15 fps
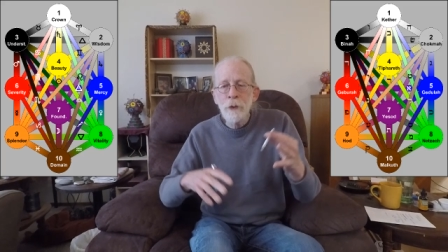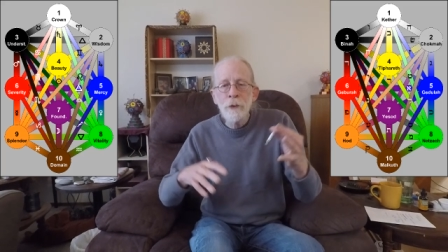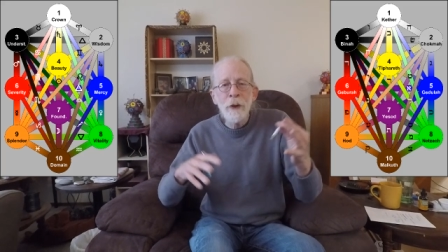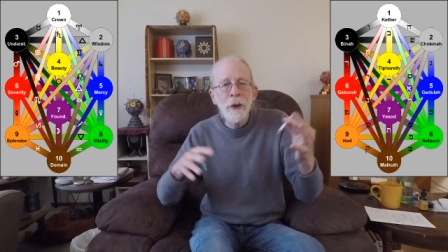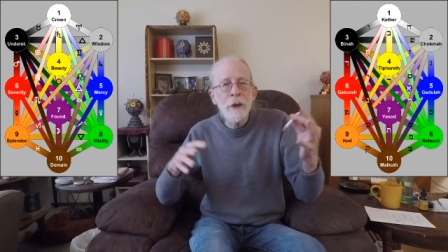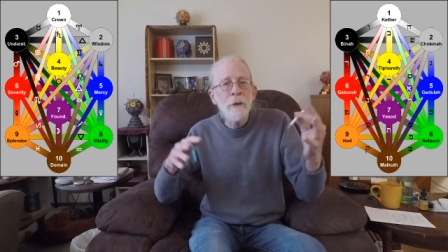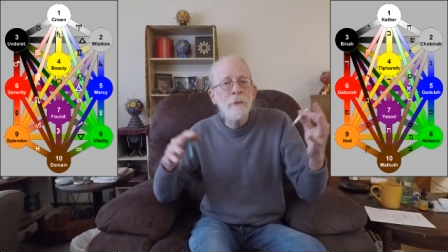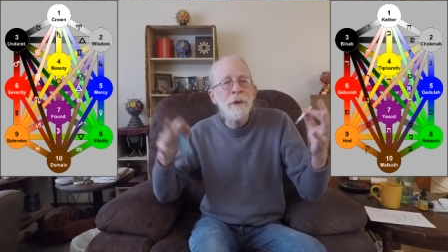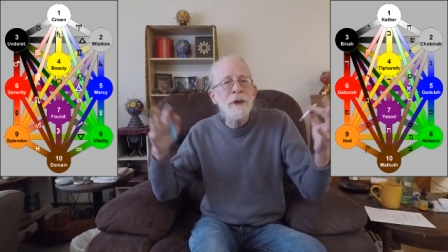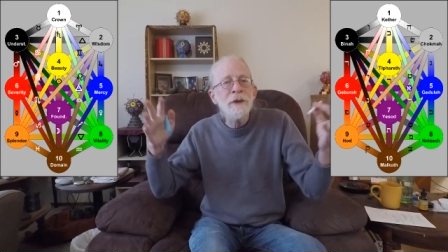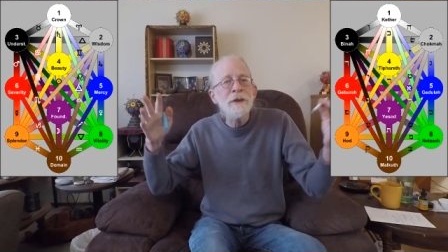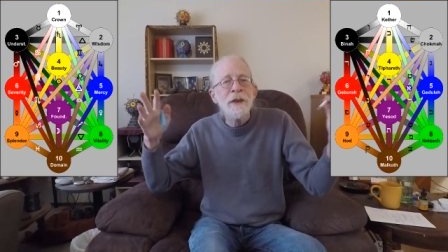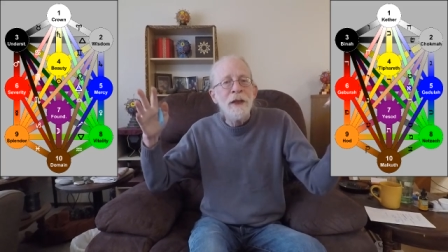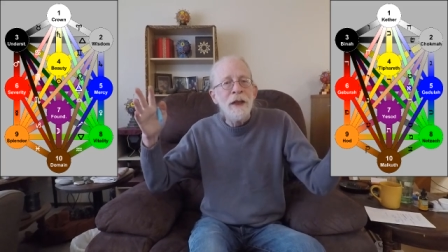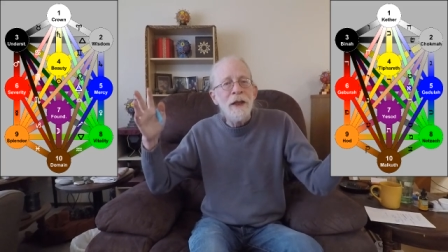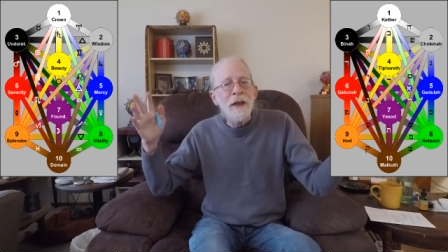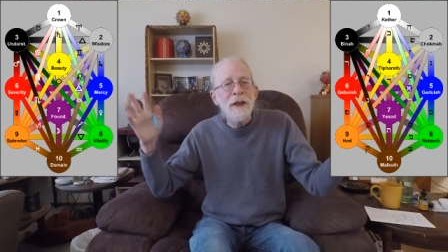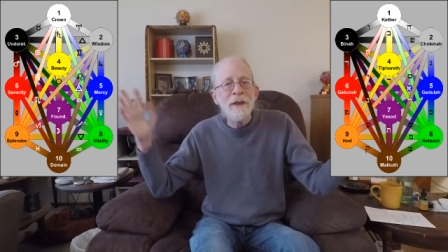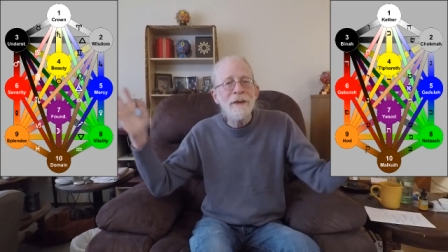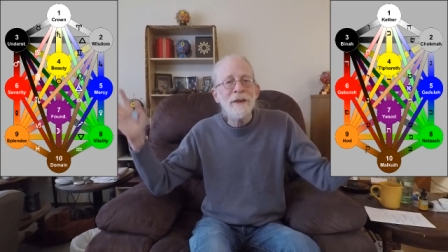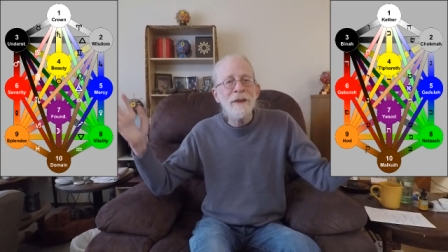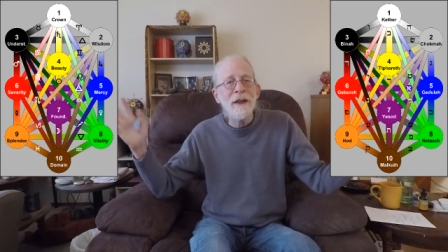realm is
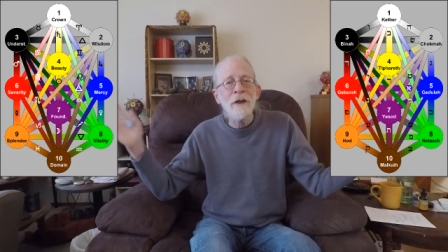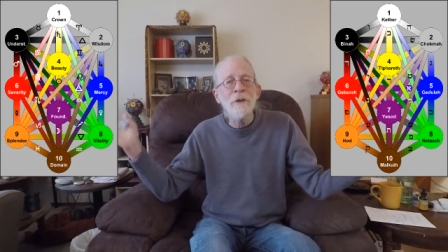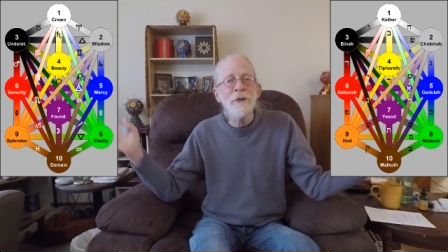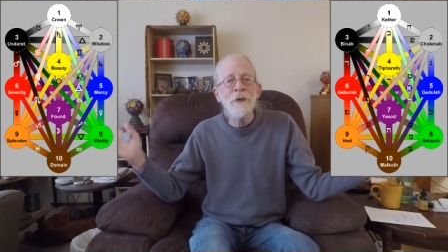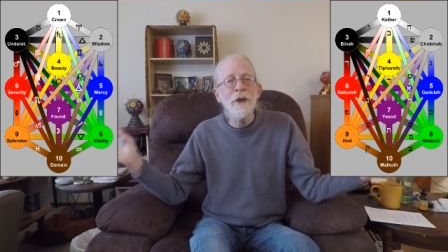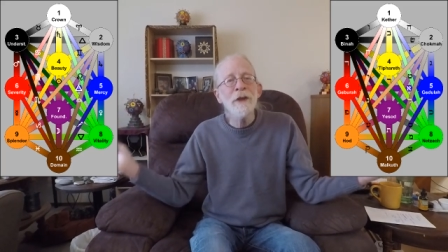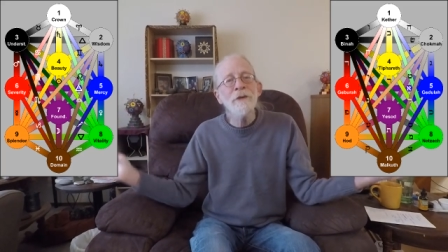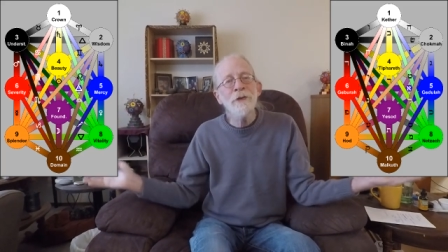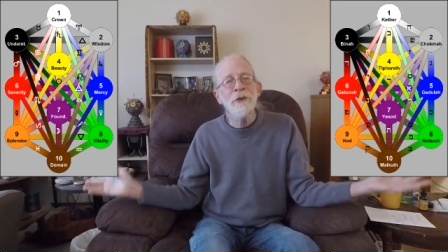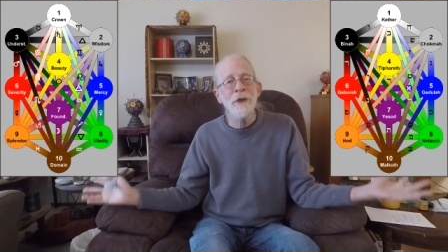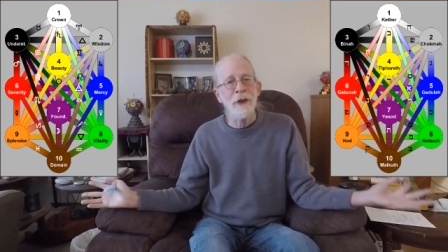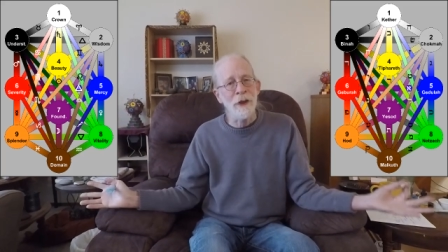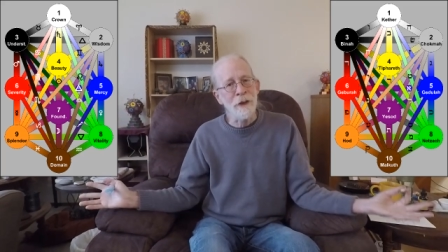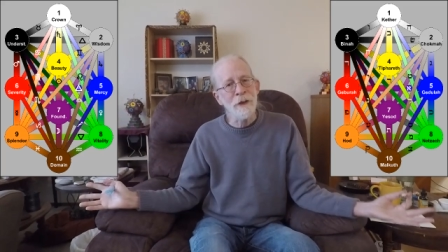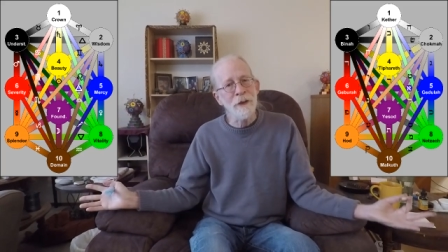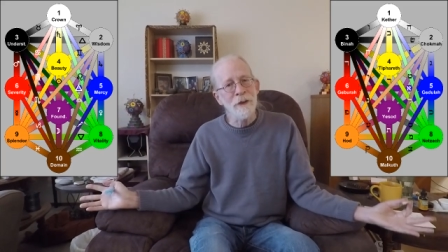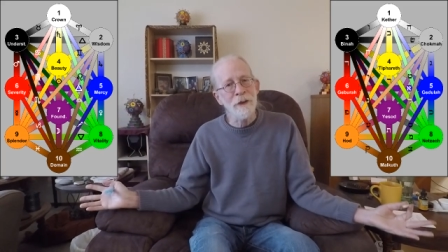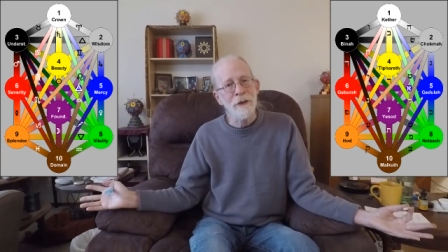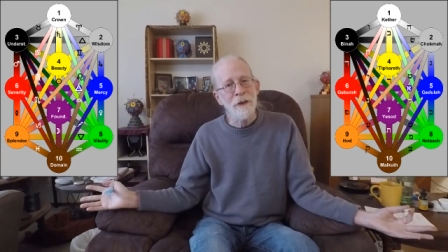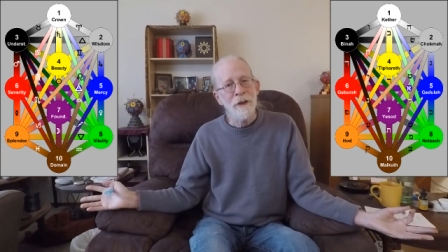itself infinite.